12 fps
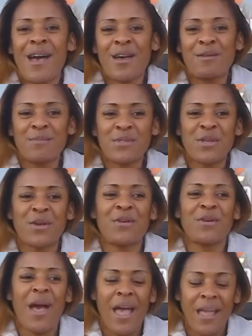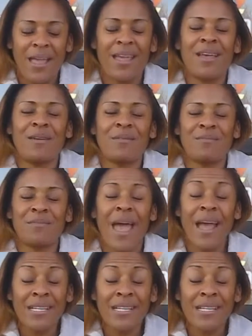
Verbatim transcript: Um, so I am